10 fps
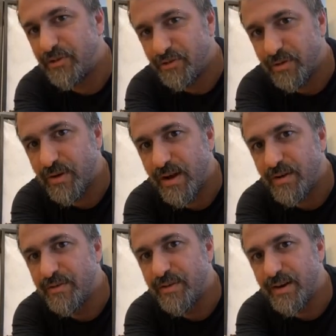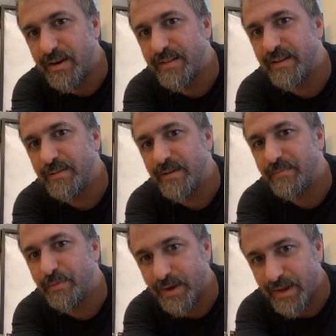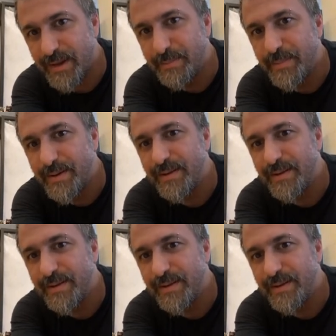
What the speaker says: Stockhausen written for him